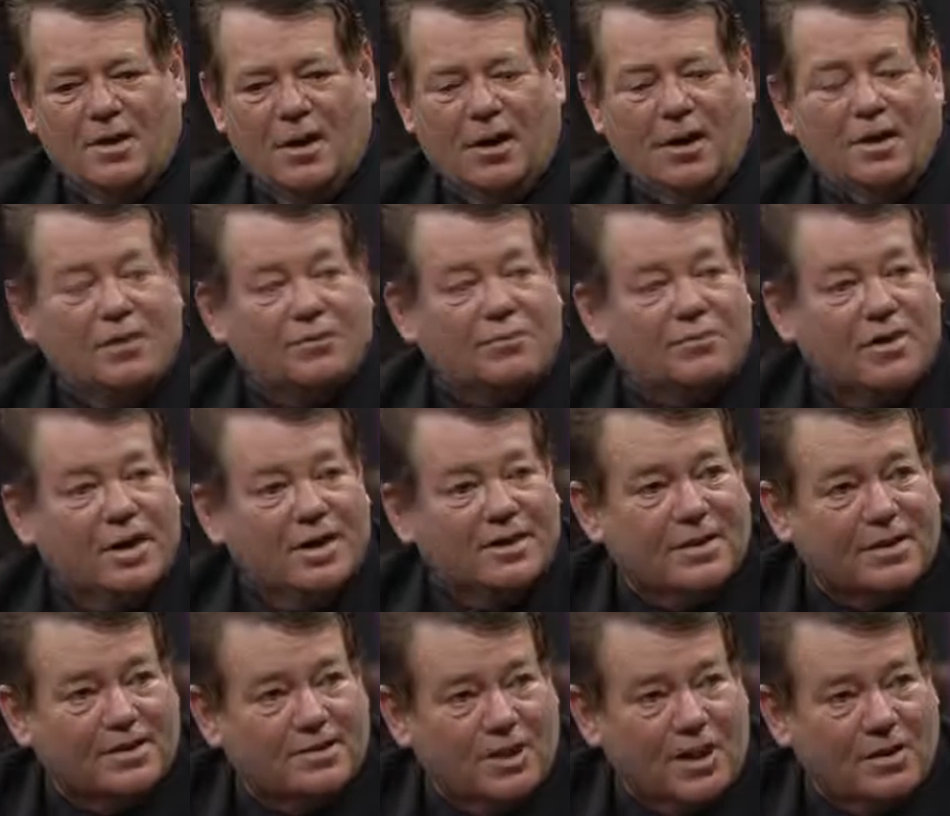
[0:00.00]
I've got a
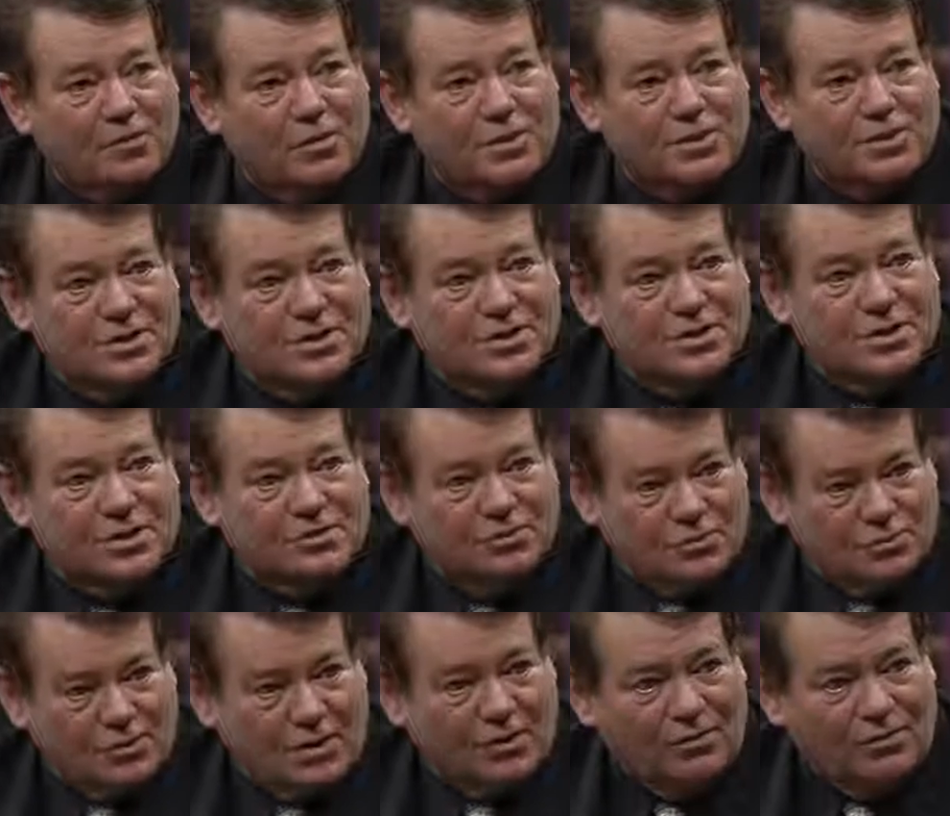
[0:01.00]
friend that works in the
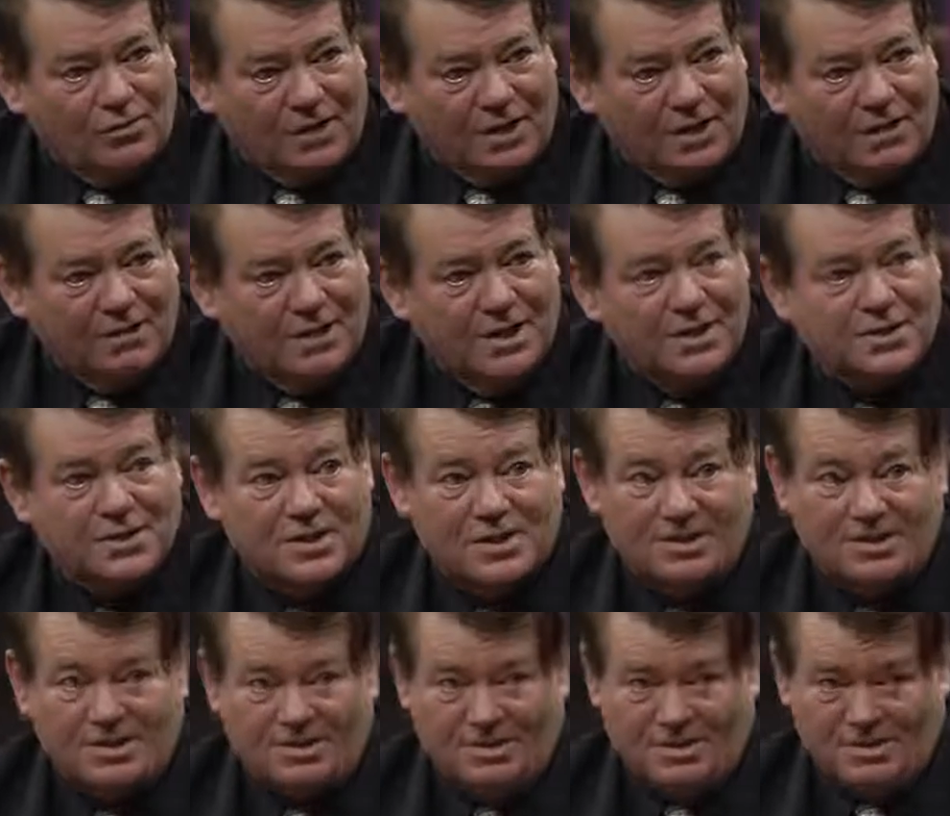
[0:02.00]
social welfare, and he
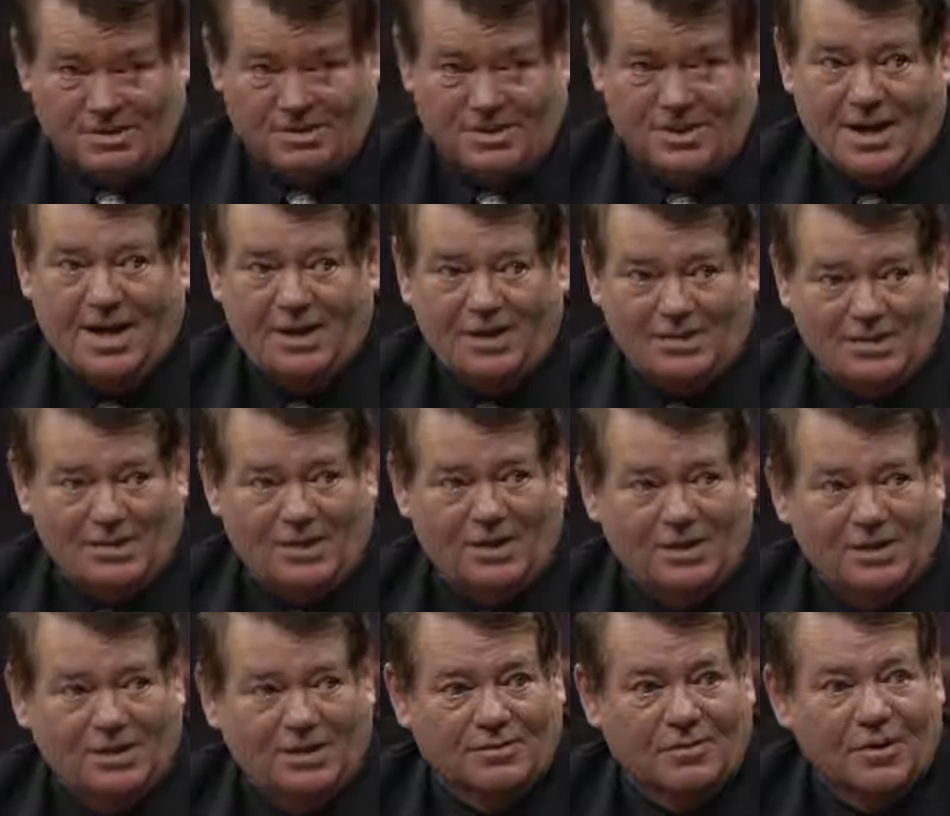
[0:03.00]
sees the sadder
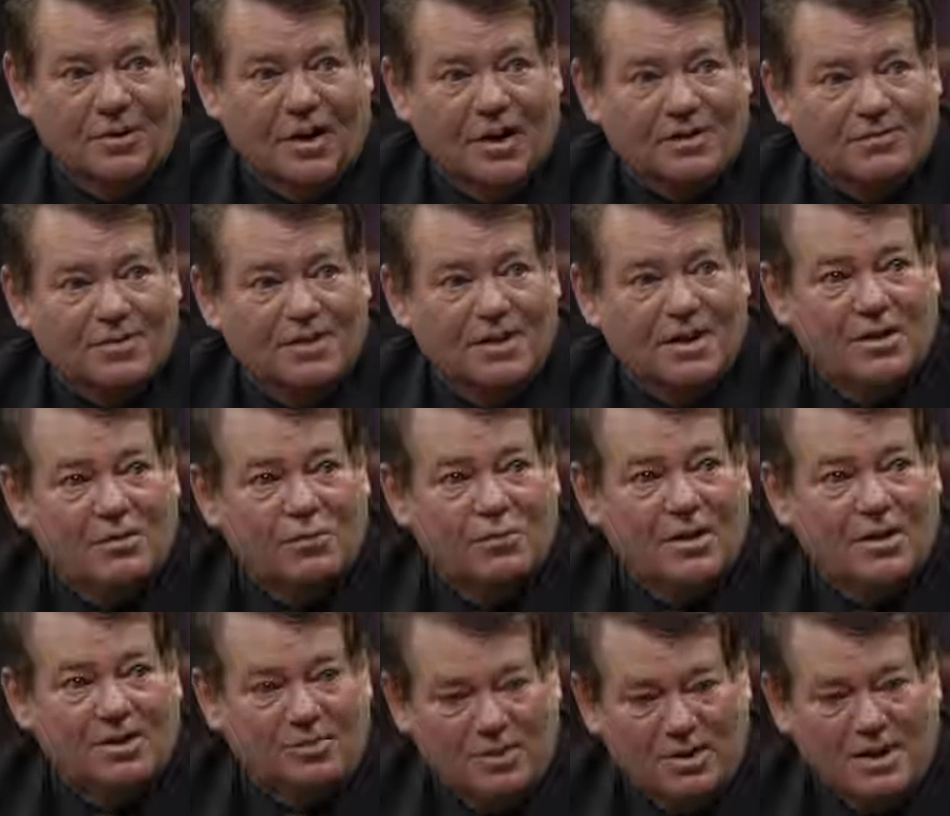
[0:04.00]
side of life,
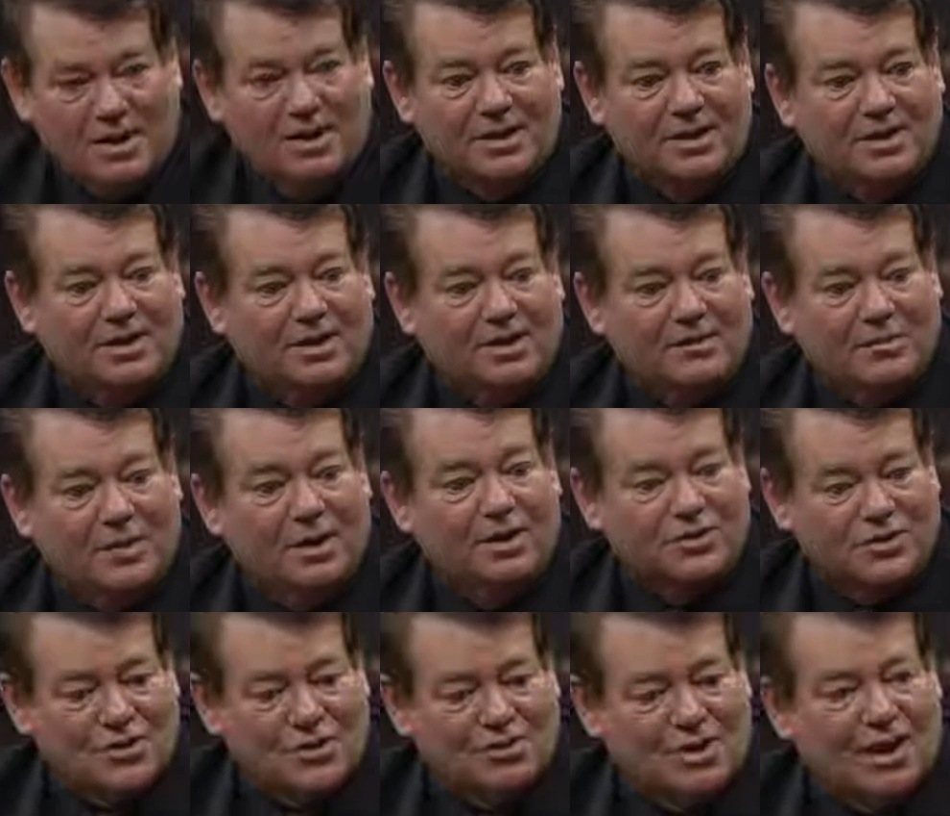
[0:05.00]
where we're
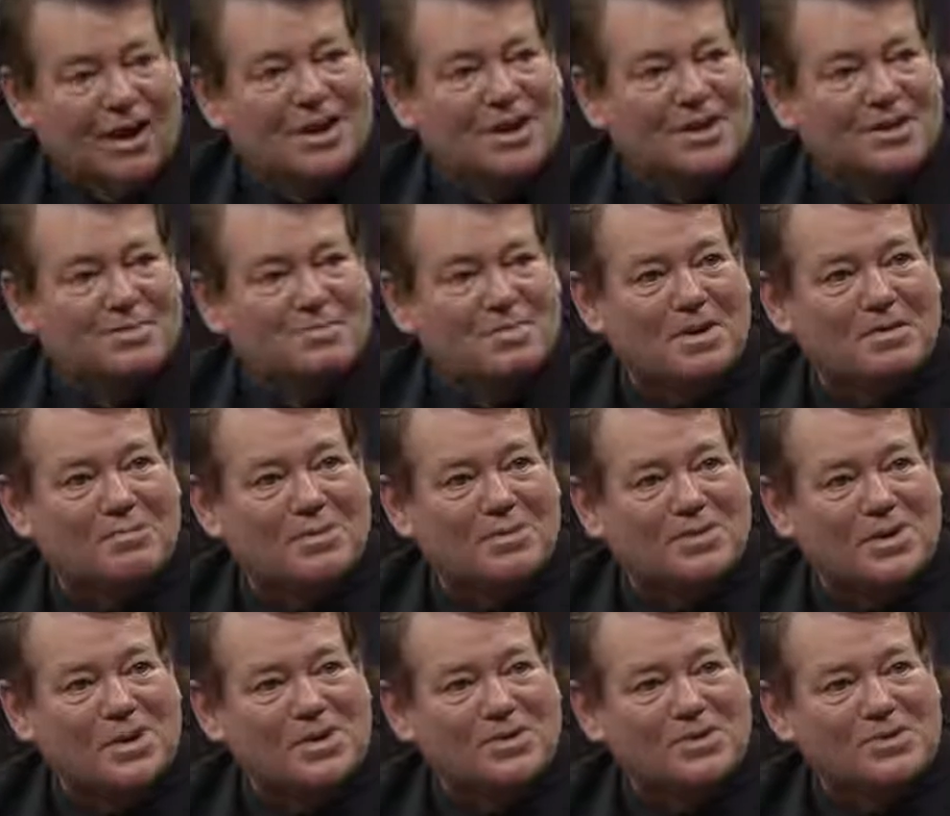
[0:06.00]
so lucky as being
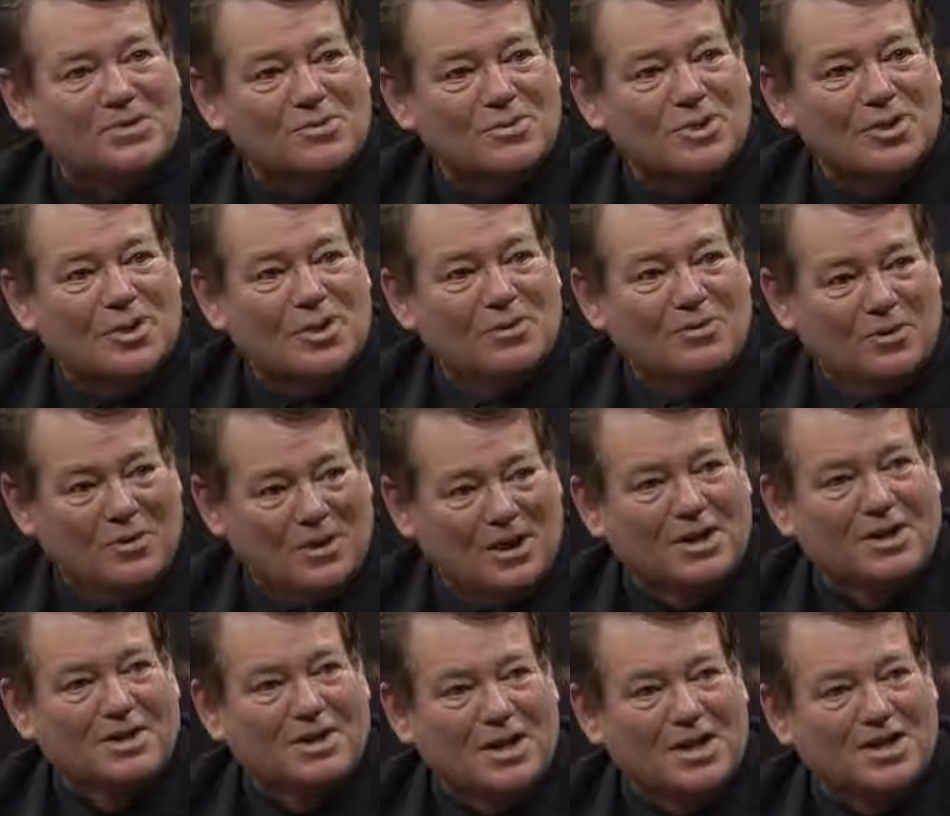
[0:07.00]
professionals
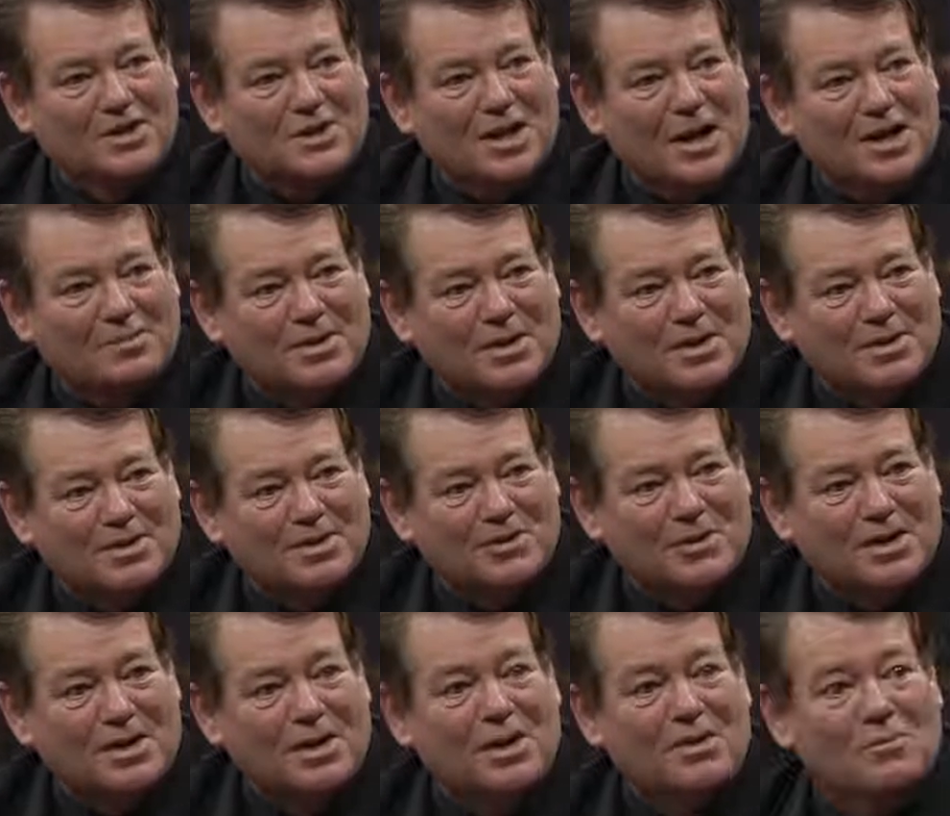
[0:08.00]
working in the entertainment
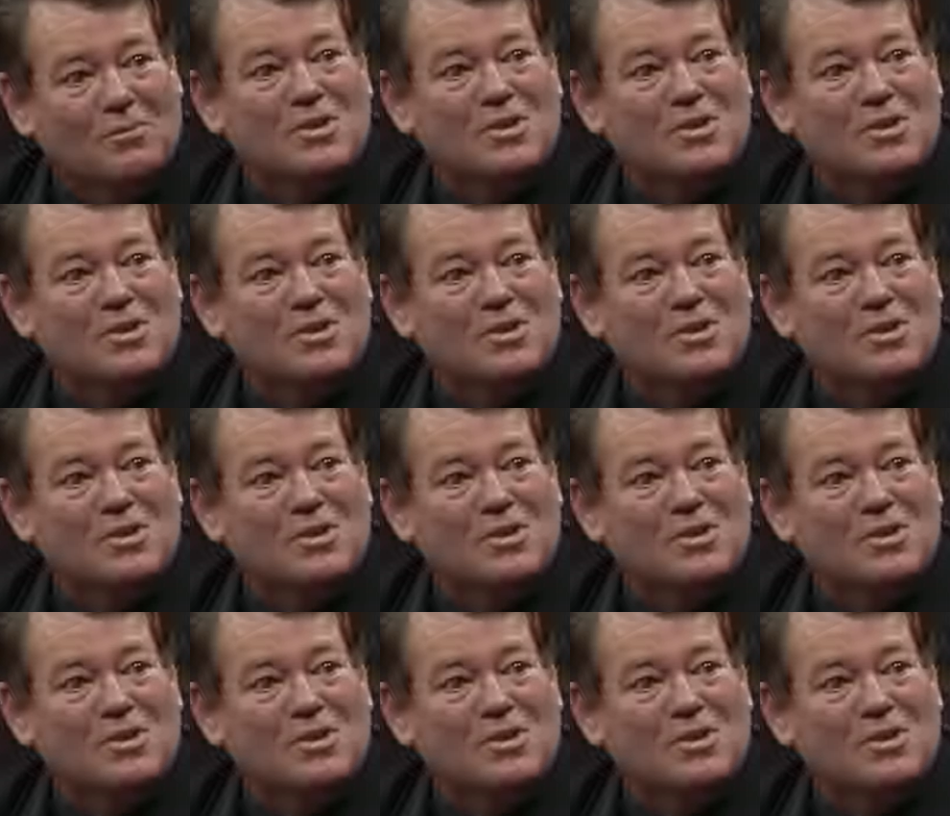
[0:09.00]
industry.